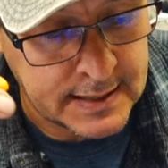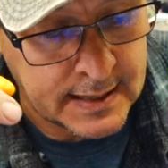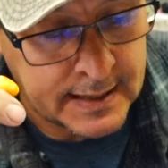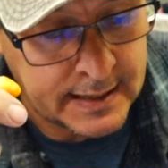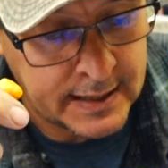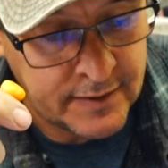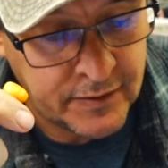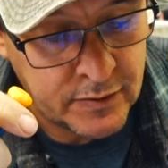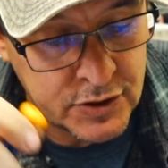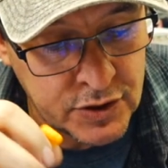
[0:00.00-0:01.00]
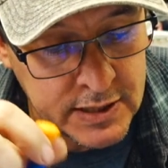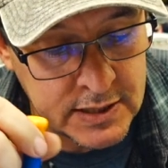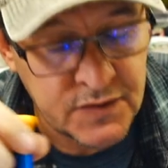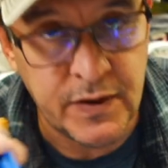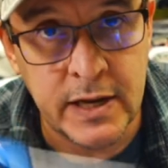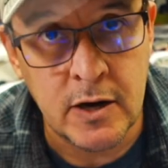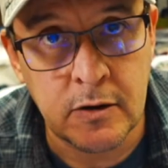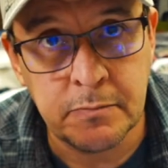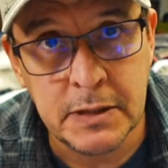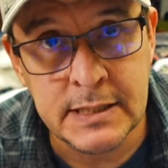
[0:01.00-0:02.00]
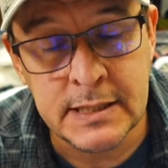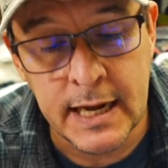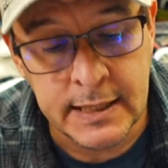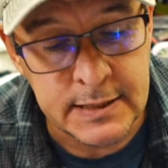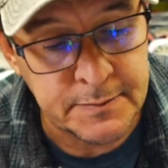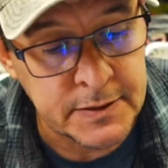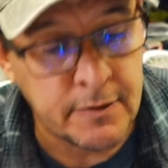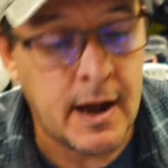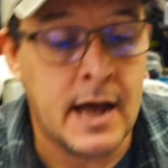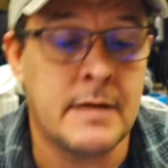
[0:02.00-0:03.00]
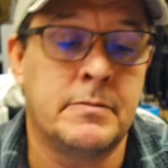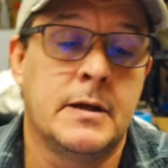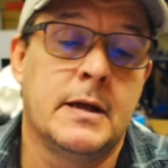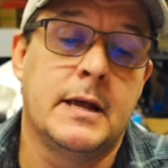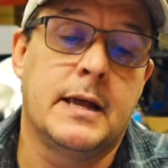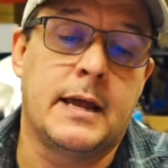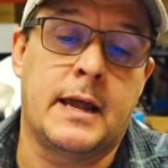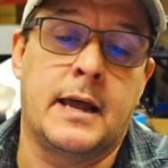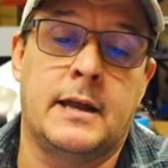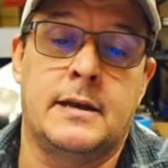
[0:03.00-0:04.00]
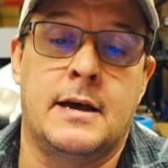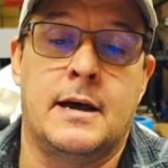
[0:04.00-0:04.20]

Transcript: If you enjoyed this video, please like and subscribe, and